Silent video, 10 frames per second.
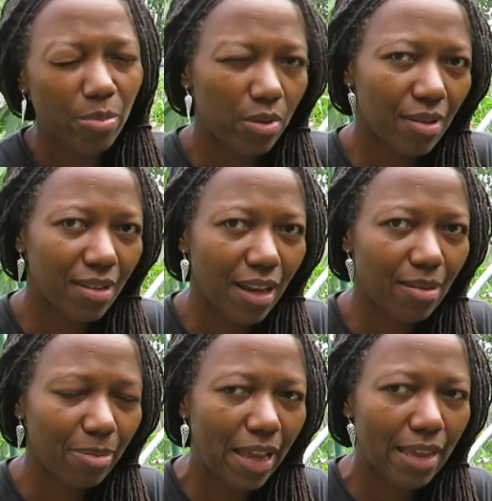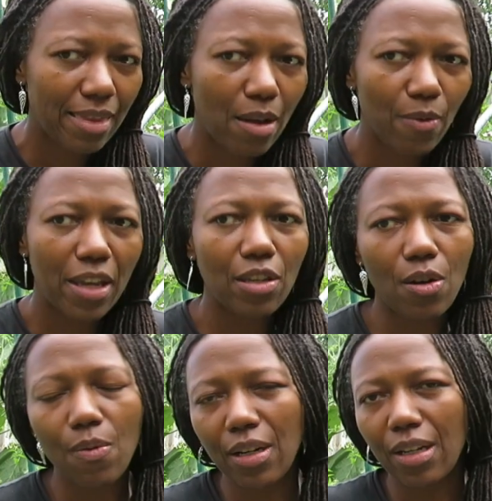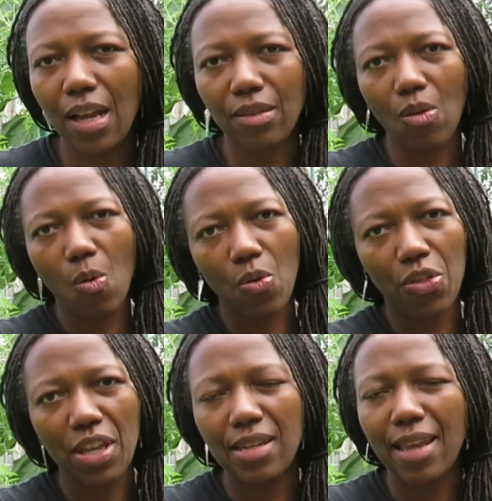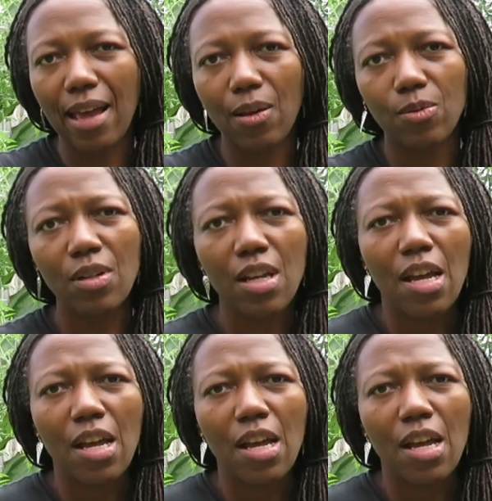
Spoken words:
decide to plant that way, you don't want to cut the whole thing down,